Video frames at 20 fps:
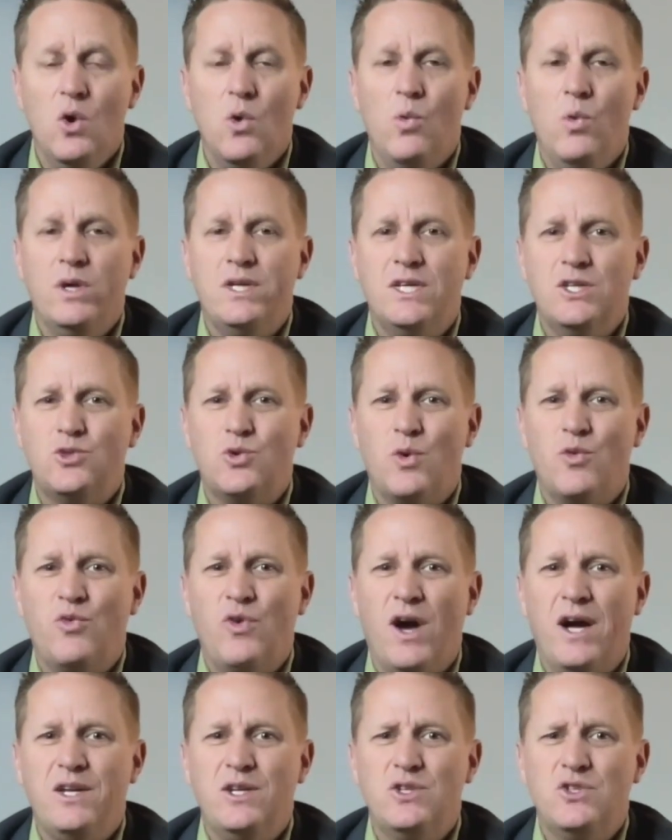which is
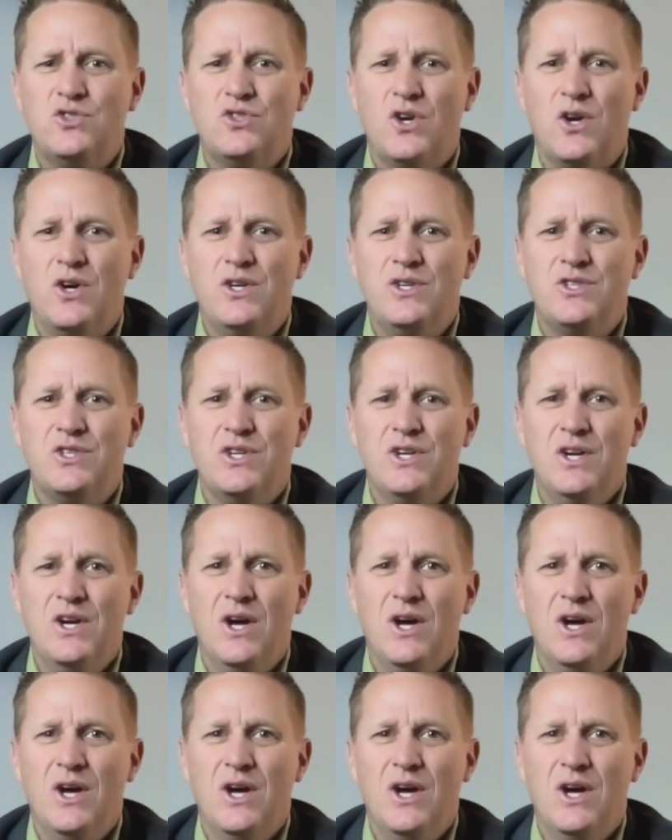refine your search.